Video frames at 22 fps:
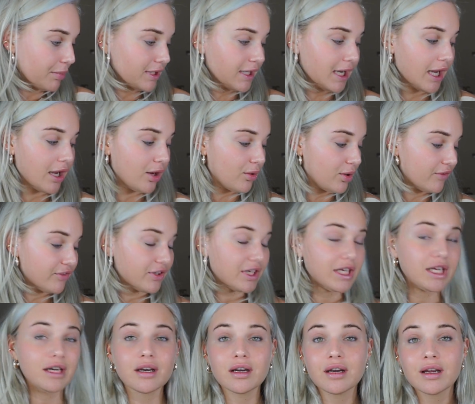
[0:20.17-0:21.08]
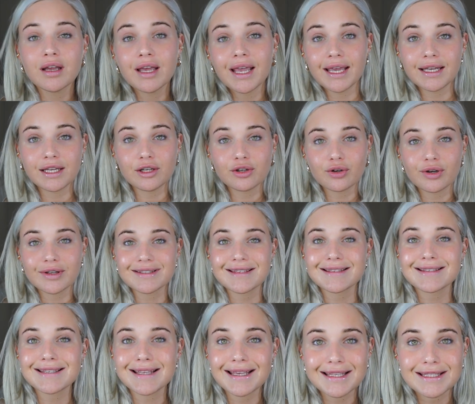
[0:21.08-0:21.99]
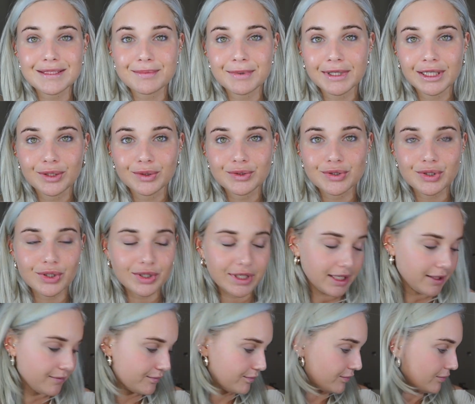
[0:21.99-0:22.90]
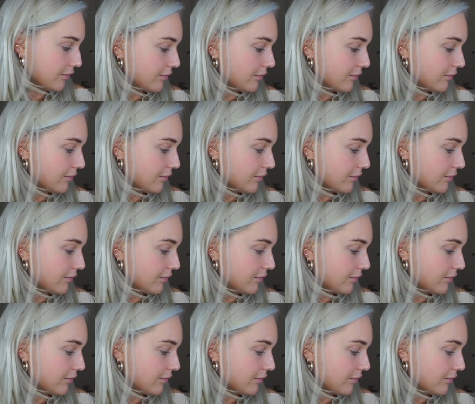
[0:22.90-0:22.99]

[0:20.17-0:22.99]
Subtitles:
Now, if you hear any noises, it's my little doggy.